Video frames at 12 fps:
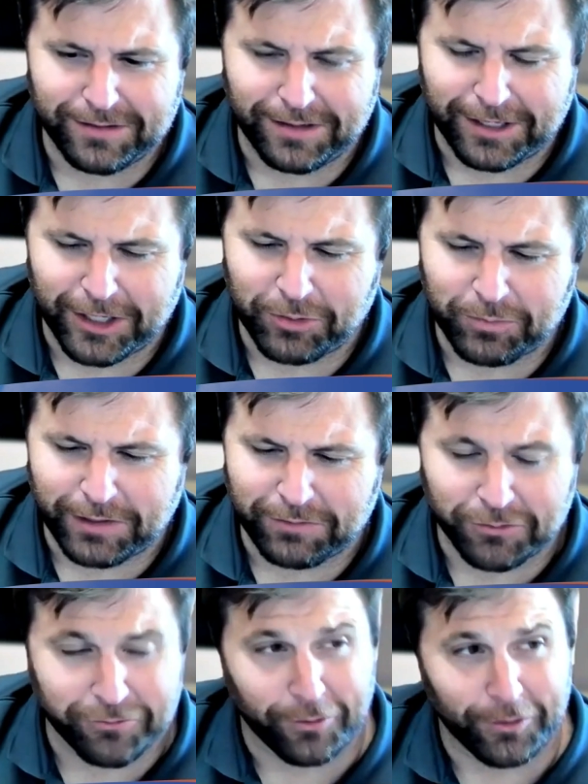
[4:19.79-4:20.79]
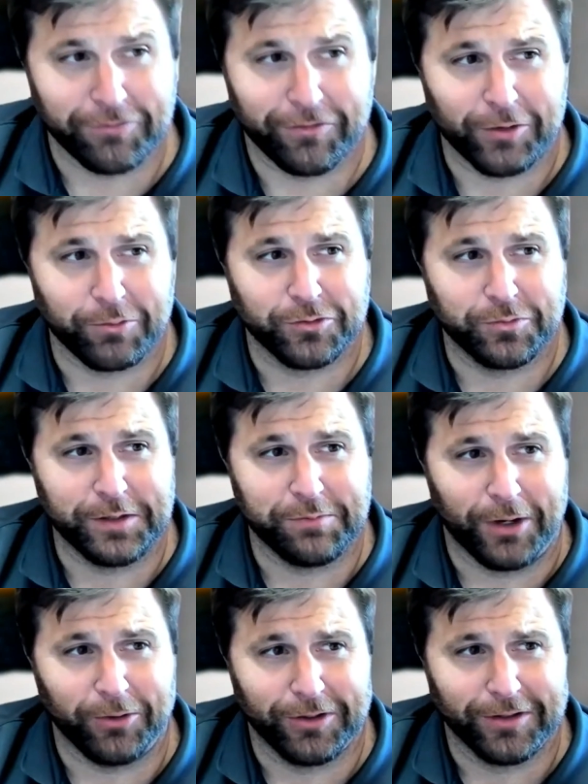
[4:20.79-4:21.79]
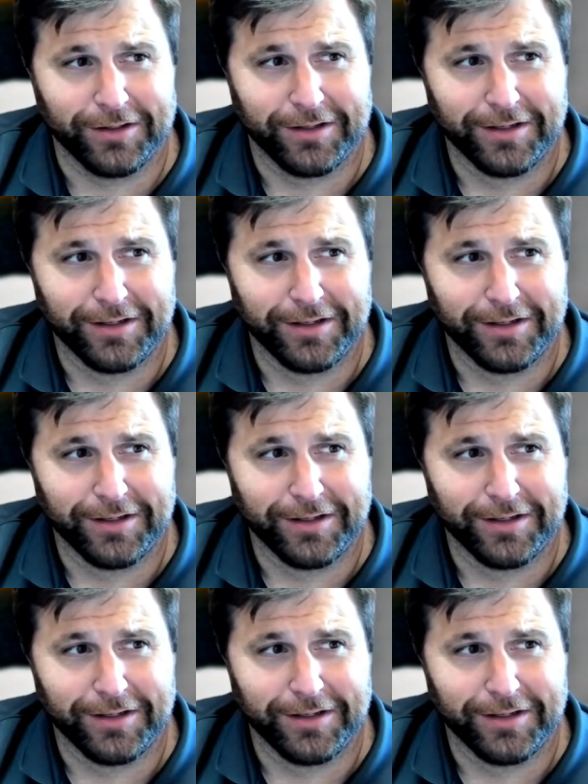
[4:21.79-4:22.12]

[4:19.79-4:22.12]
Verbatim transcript: Um, it gives you a fully variable speed motor